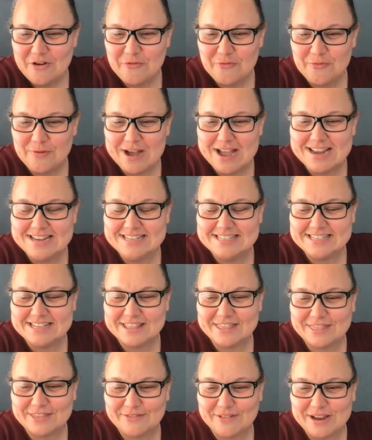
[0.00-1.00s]
1
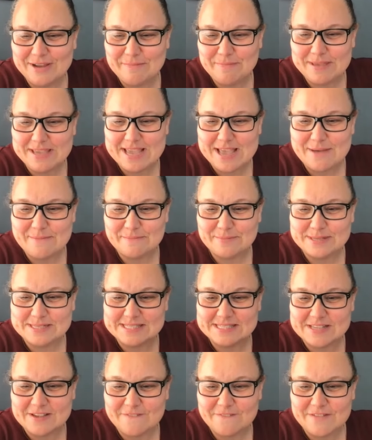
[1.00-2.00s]
to 3 p.m.
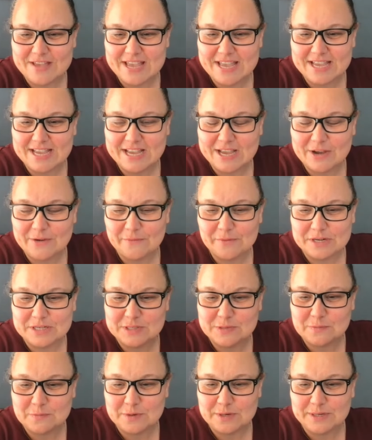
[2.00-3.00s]
Pacific,
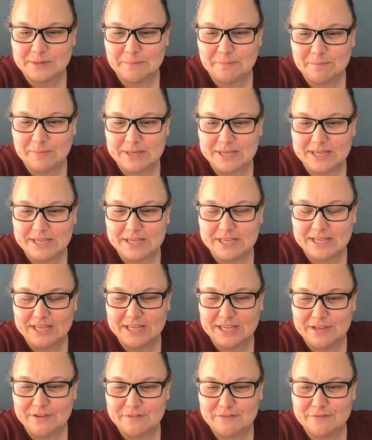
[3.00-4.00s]
which would
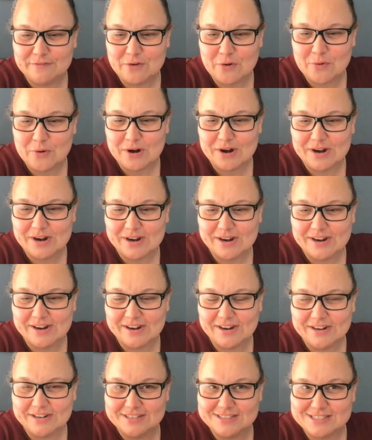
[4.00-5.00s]
be
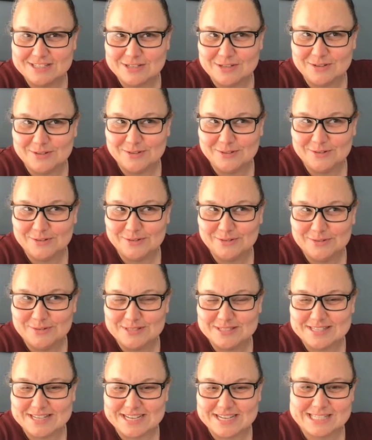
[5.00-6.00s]
4
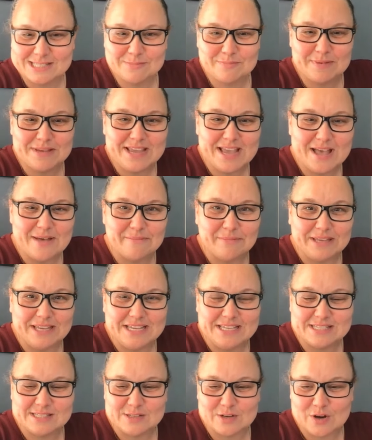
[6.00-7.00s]
to 6 p.m.
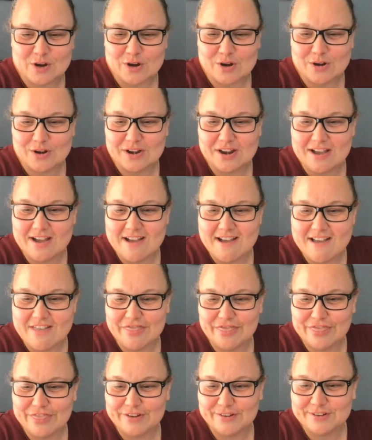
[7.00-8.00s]
Eastern
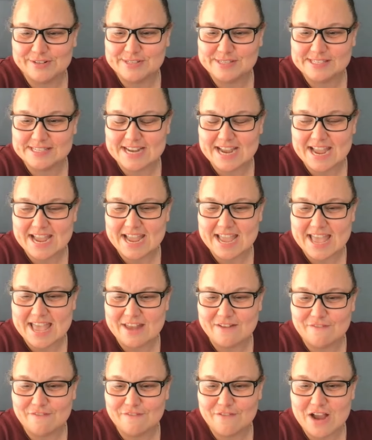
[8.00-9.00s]
on Thursday
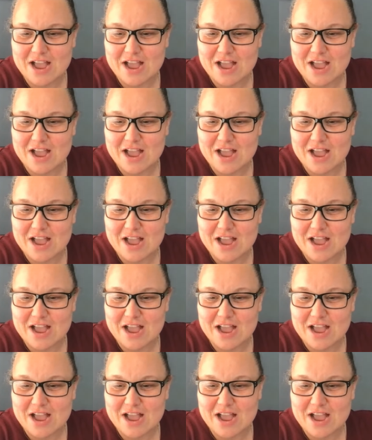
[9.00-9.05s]
and